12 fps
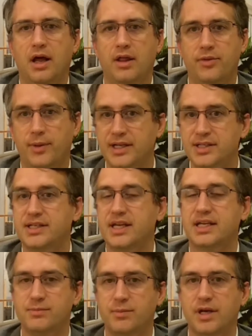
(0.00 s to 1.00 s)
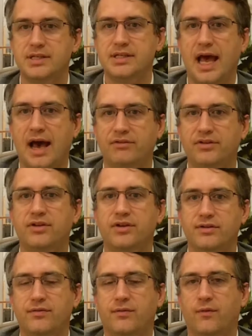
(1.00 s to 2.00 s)
3 to 6 months after
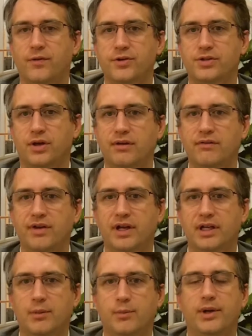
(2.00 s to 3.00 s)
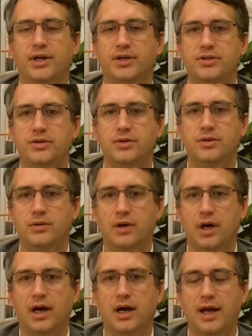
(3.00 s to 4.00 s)
their first stone event compared
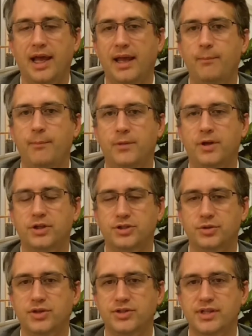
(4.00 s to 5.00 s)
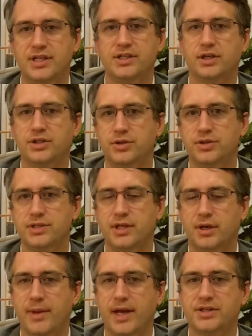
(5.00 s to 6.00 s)
to controls. And these are controls
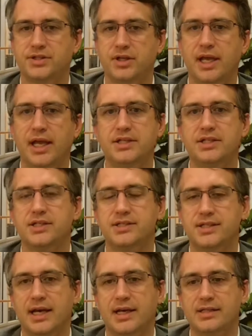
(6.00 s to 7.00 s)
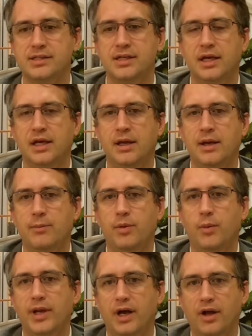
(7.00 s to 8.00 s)
that are matched on age and sex,
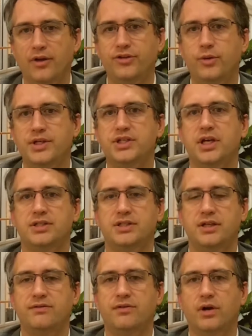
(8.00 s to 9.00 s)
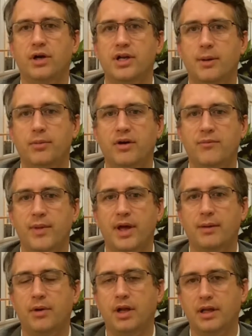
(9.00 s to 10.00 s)
but we also adjusted for a number of
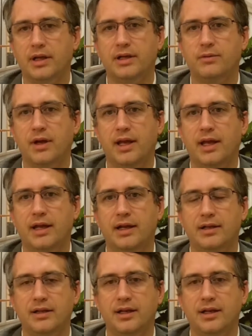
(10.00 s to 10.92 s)
metabolic and